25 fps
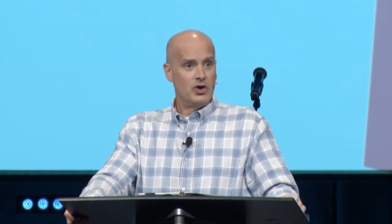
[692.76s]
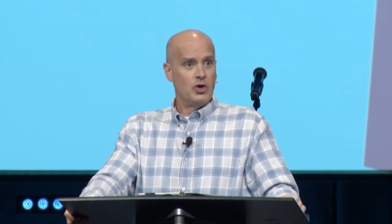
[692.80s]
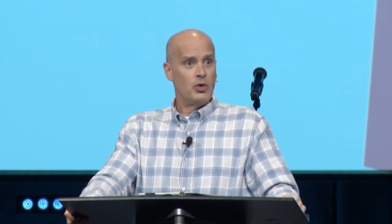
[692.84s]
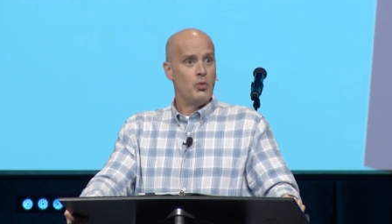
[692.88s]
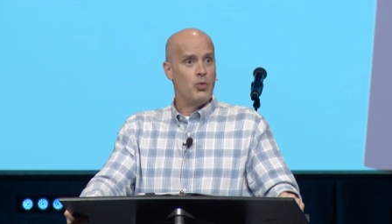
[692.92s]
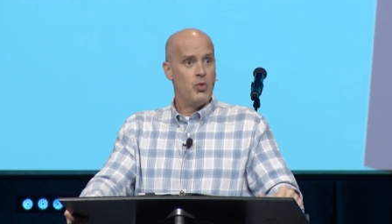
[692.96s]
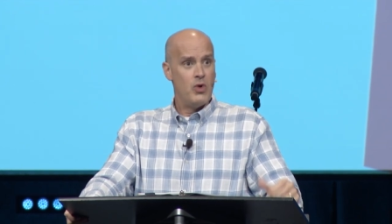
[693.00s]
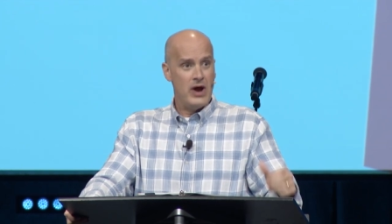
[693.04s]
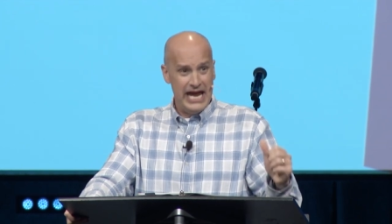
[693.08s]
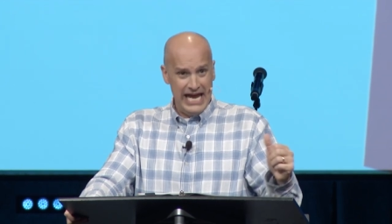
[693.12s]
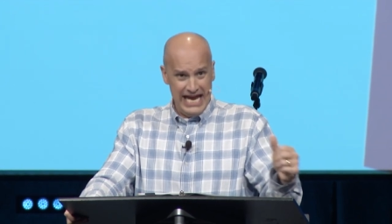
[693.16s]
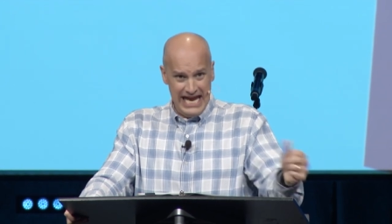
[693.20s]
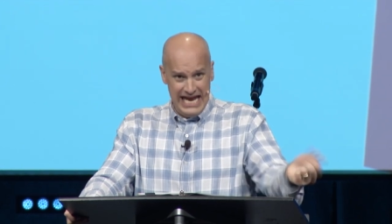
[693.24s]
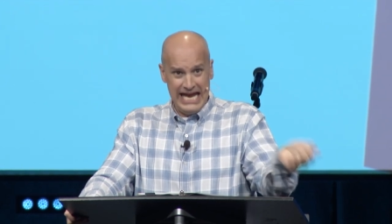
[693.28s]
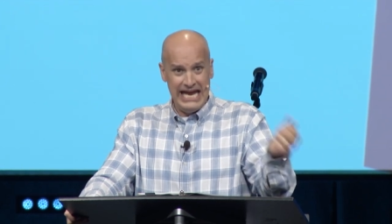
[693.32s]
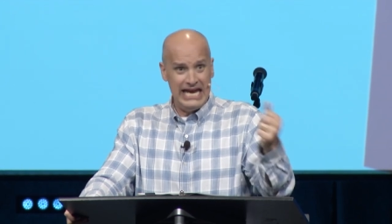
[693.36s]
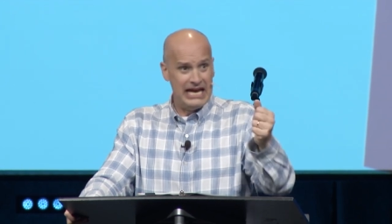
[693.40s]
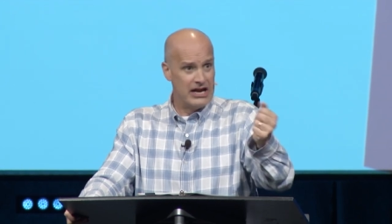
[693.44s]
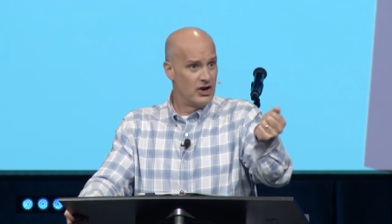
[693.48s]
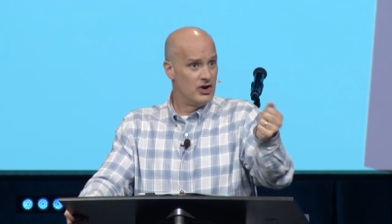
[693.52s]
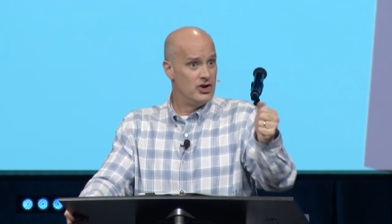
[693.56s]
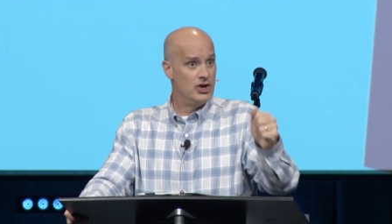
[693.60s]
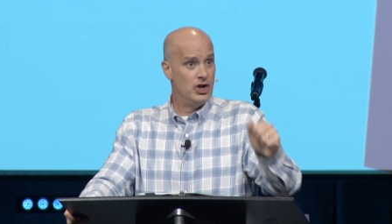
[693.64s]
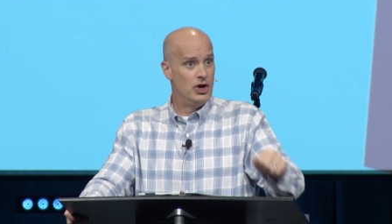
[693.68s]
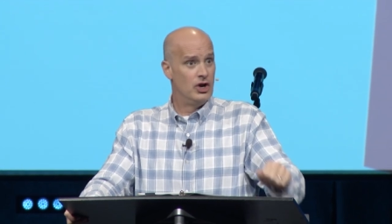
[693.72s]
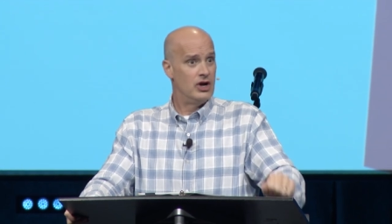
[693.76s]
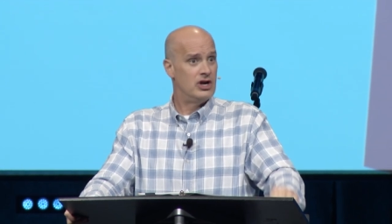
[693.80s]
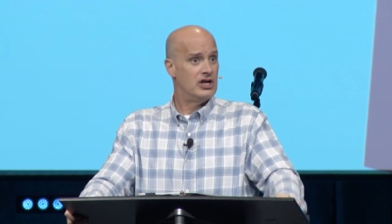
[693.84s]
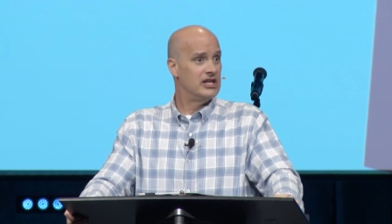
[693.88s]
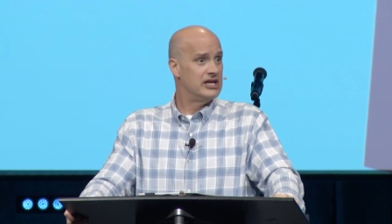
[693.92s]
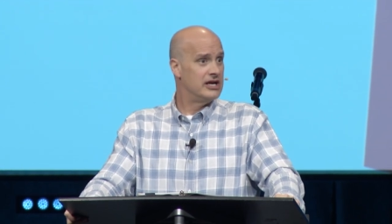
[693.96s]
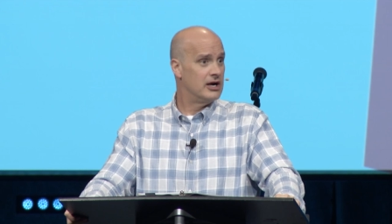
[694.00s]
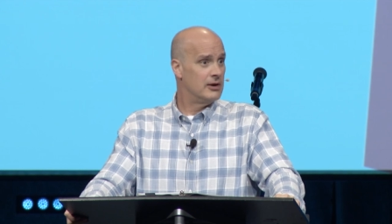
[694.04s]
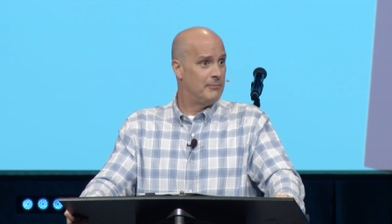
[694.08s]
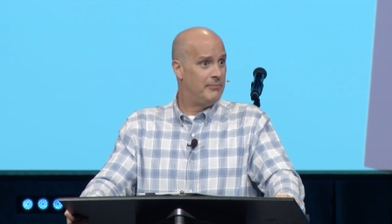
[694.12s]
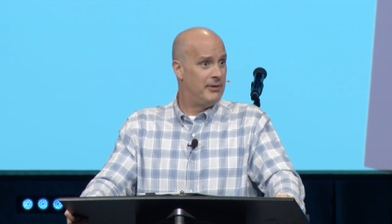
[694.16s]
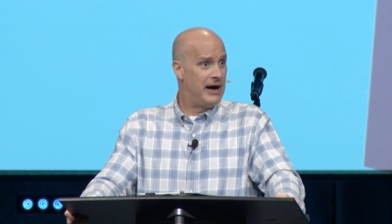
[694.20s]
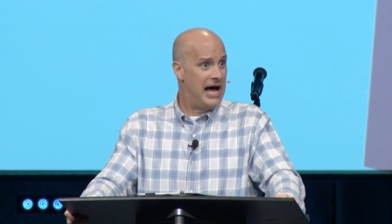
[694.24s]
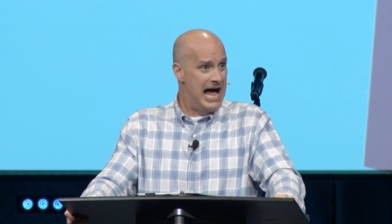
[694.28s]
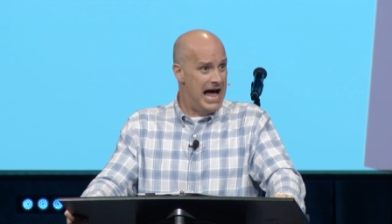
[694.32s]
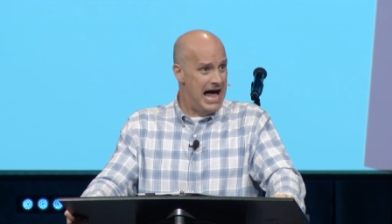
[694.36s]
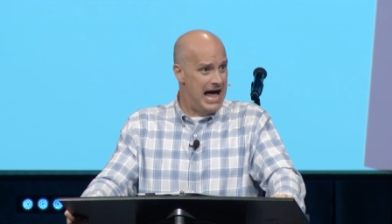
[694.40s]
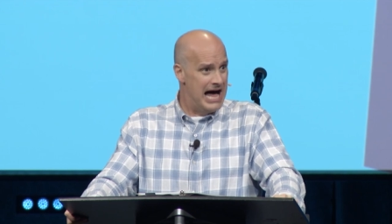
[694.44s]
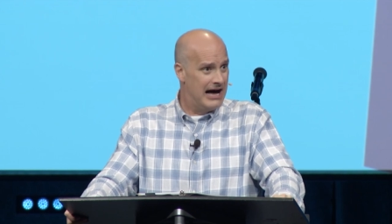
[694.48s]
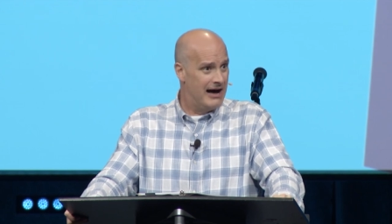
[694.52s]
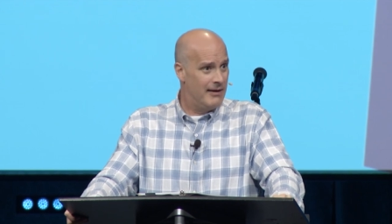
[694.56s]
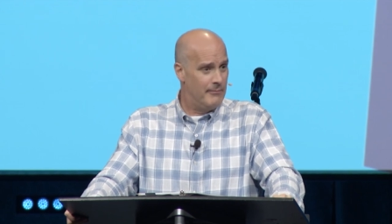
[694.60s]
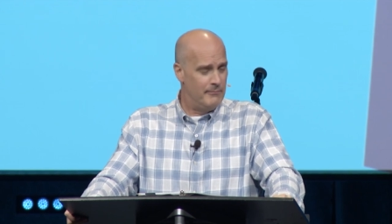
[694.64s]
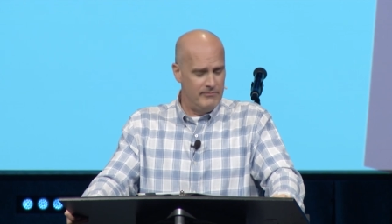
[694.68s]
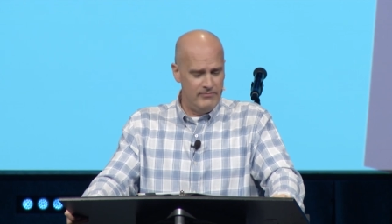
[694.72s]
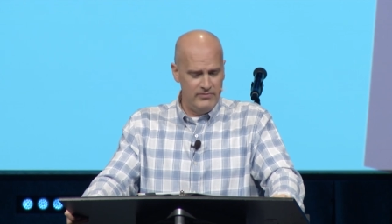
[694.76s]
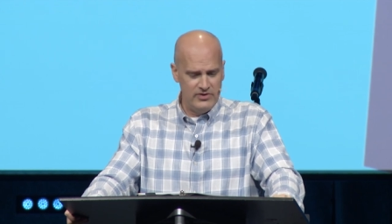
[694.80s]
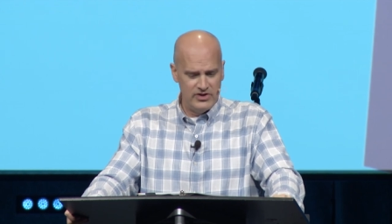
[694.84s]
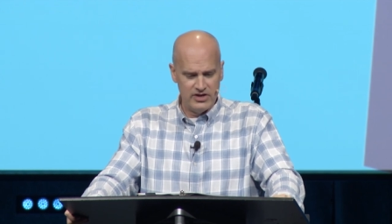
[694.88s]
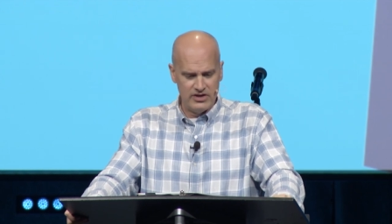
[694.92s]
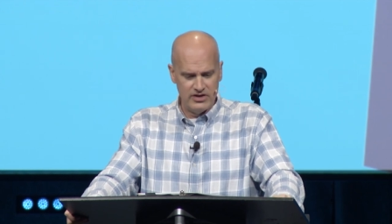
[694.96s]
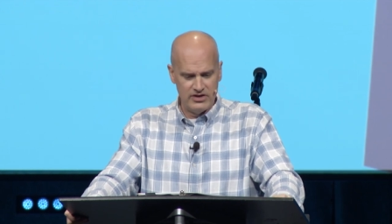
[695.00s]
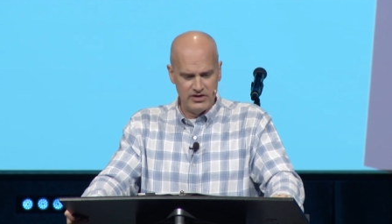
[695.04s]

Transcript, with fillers: We hear nuclear bomb